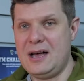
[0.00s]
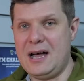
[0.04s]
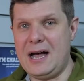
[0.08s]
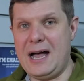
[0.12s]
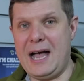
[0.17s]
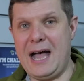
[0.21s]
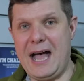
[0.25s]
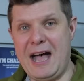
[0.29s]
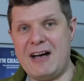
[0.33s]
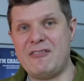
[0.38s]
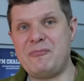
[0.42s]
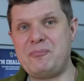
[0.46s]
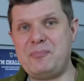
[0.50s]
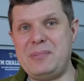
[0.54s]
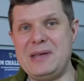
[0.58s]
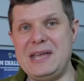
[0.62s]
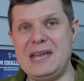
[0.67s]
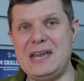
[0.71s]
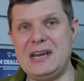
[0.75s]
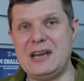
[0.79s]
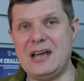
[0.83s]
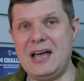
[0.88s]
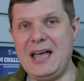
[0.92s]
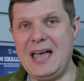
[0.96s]
I have
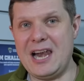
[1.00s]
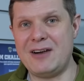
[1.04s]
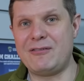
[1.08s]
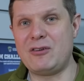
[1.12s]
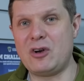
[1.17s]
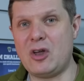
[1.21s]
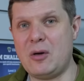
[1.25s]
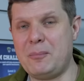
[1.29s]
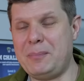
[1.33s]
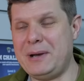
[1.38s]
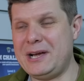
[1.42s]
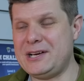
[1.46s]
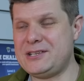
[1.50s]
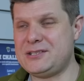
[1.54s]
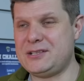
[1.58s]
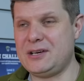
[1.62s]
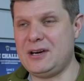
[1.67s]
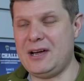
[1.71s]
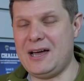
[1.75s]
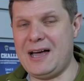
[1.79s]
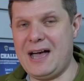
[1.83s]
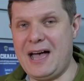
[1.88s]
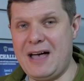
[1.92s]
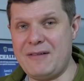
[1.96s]
been a hell of a lot better at